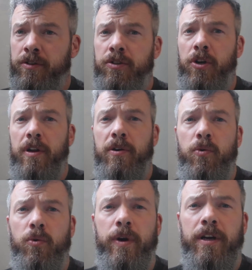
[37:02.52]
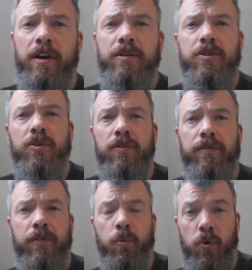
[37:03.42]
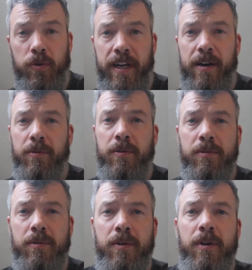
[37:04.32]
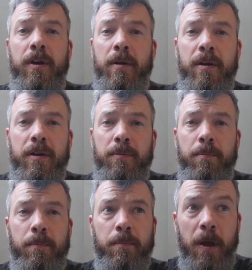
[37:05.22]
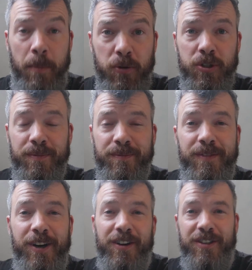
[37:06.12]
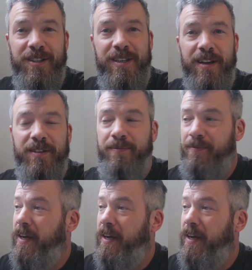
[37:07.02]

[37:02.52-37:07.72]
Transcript: 2 little quick coats of watered down emulsion, like I just said.